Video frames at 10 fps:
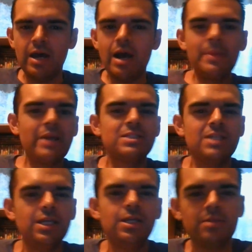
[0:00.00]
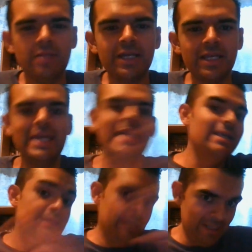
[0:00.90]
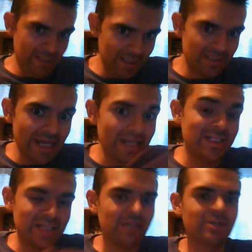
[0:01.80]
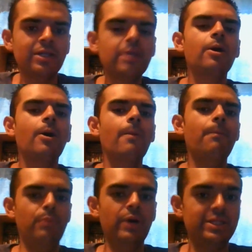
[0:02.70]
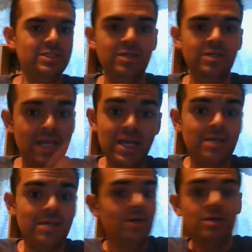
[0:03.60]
I'm not saying, like, it is that entirely, but, hey,